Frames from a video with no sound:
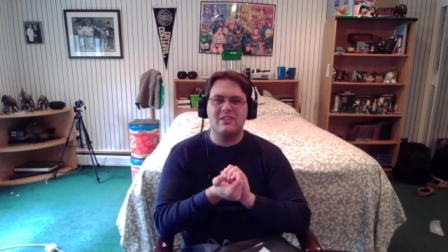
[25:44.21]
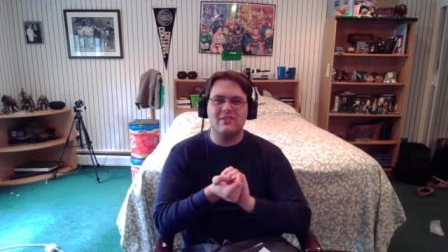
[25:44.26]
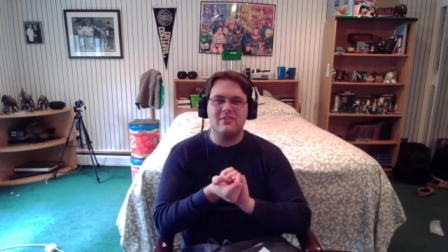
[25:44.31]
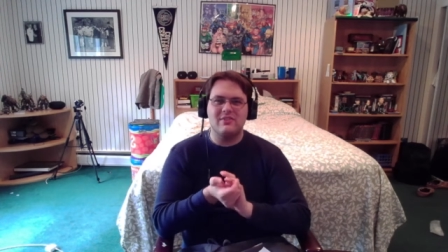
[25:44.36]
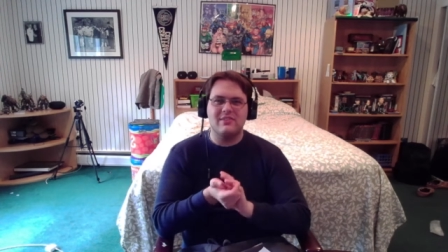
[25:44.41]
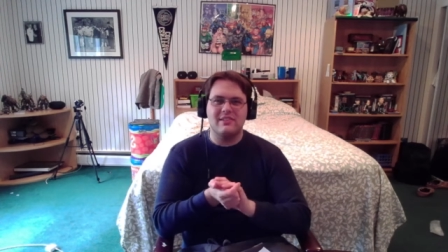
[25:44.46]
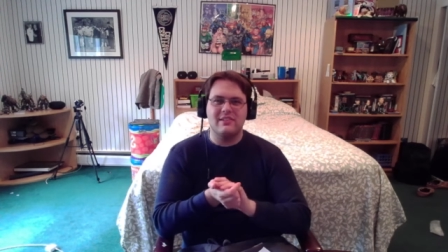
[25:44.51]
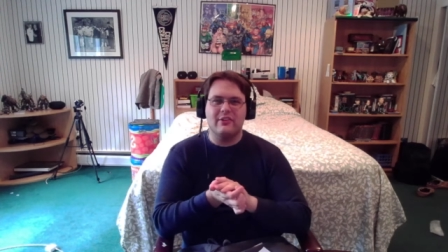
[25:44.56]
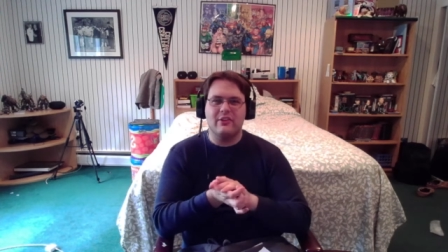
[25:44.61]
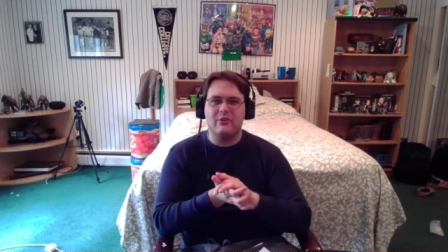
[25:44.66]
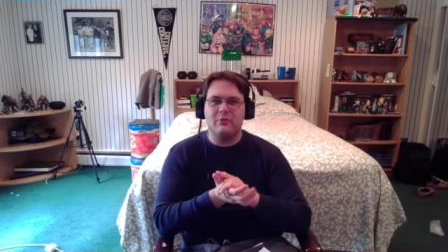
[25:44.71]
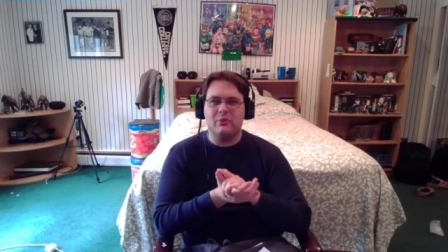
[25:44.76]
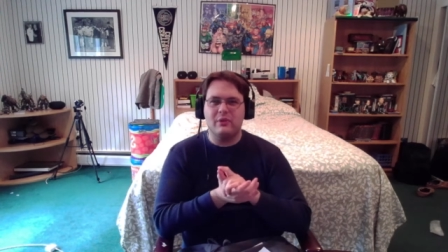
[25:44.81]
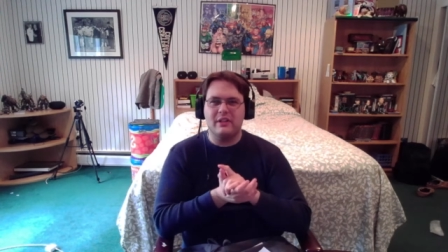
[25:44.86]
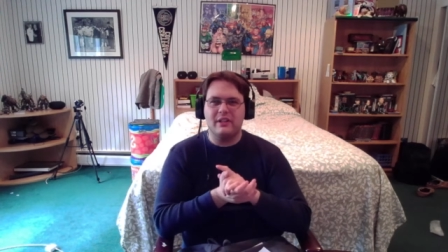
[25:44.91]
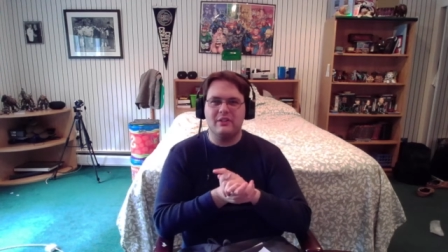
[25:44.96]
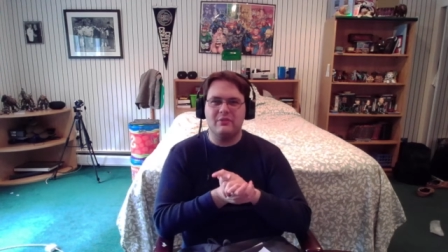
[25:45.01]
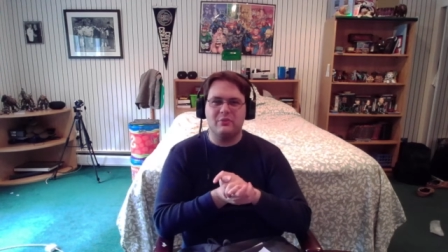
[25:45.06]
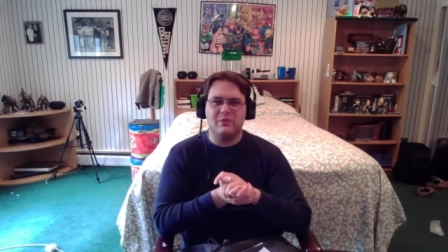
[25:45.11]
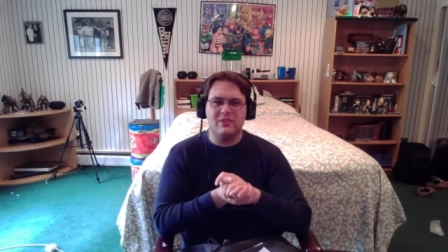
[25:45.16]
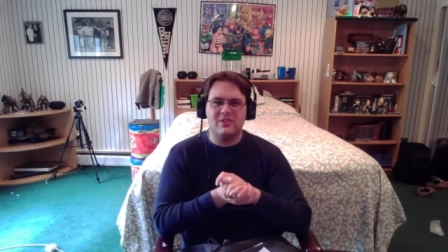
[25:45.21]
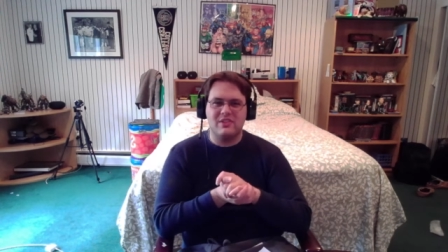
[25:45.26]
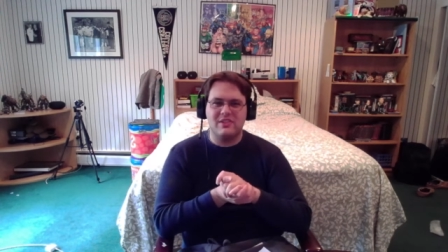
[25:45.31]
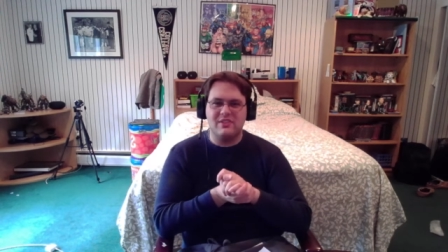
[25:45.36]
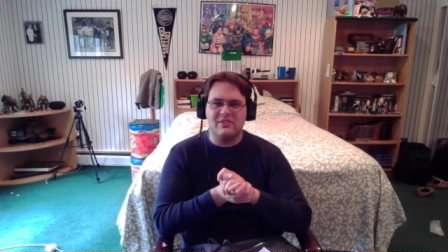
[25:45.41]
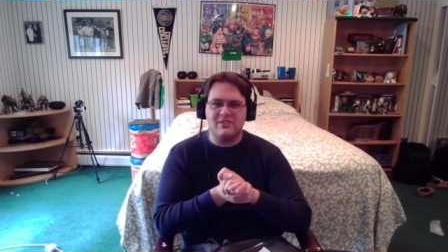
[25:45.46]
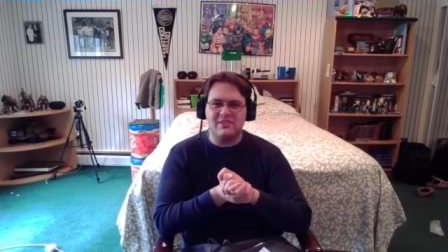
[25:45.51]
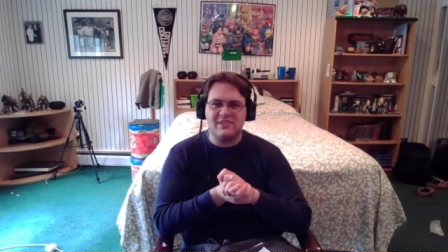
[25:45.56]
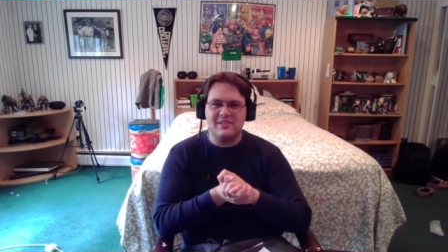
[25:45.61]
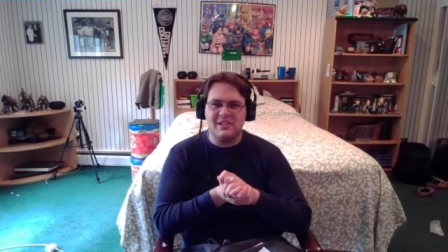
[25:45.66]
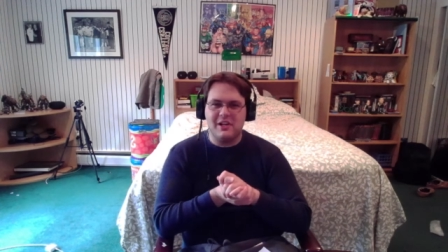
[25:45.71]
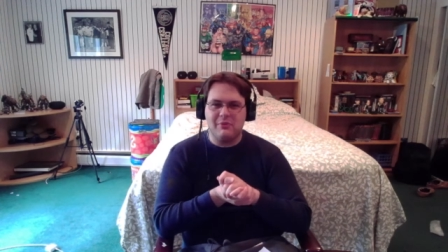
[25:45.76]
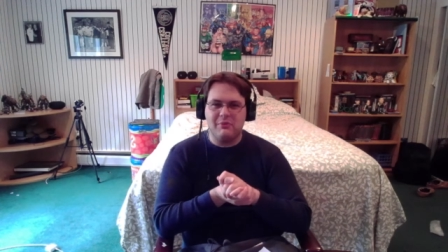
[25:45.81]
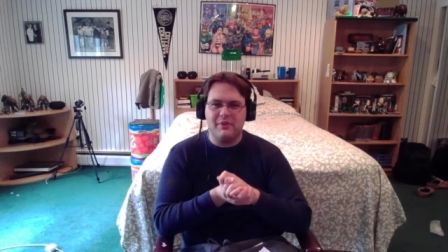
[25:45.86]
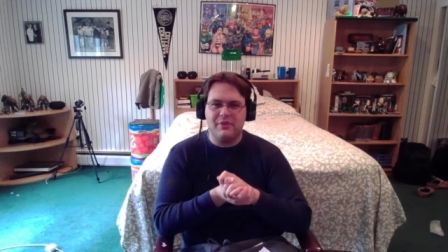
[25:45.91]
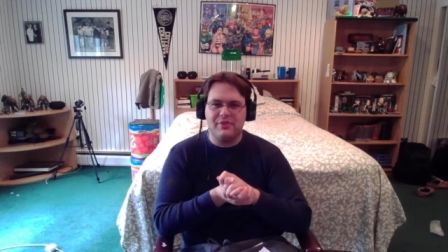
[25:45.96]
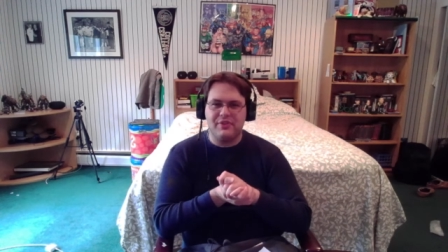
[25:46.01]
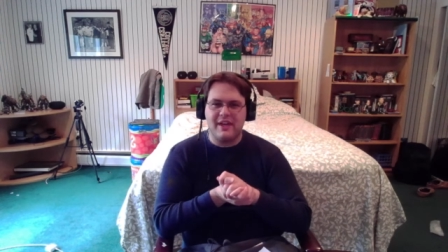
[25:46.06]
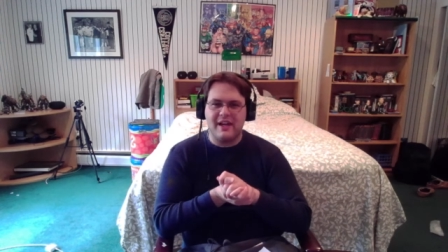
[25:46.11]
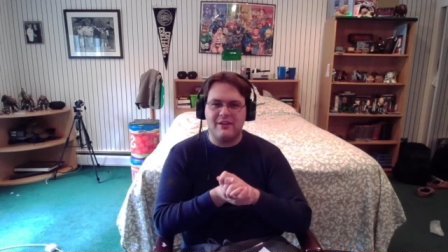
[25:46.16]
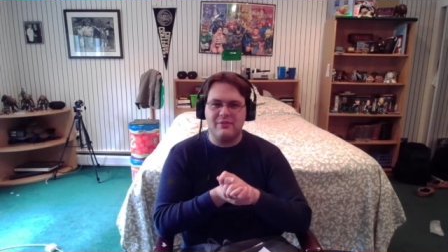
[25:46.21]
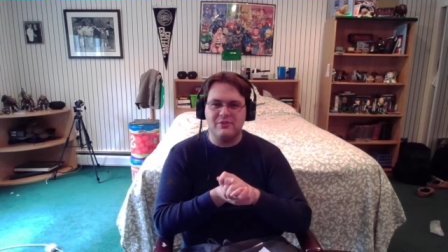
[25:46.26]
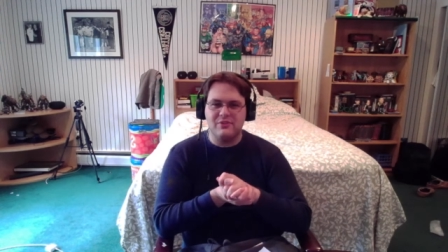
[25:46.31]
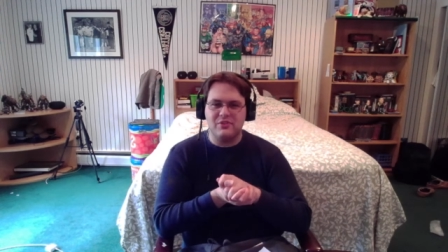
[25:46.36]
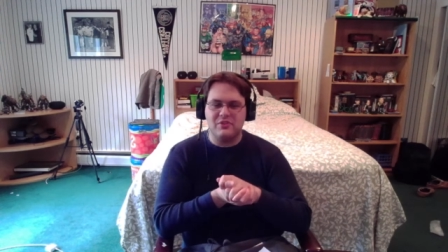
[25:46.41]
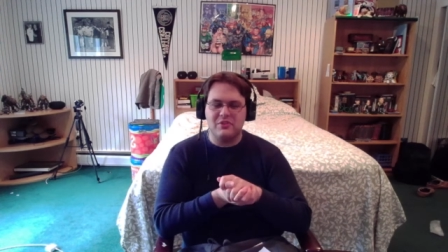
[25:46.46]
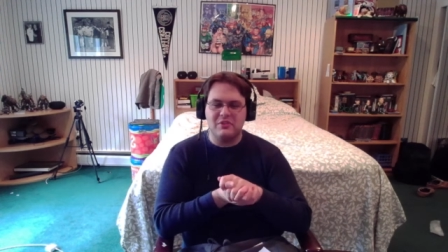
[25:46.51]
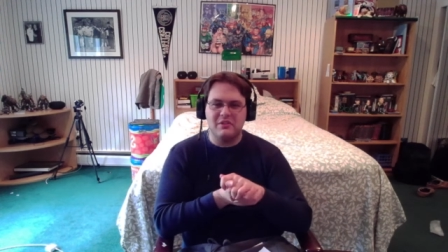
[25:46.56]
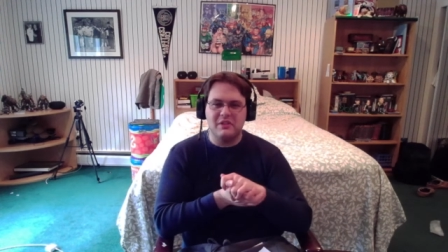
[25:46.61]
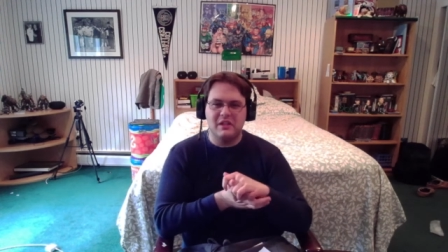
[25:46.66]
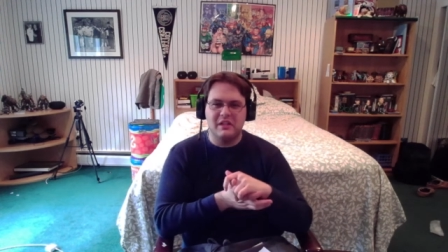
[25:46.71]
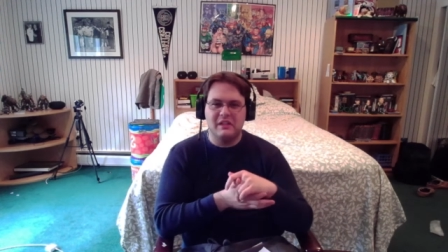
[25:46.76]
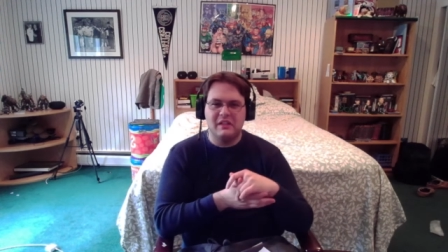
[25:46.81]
so 0-1, we're still stuck with Thouzer,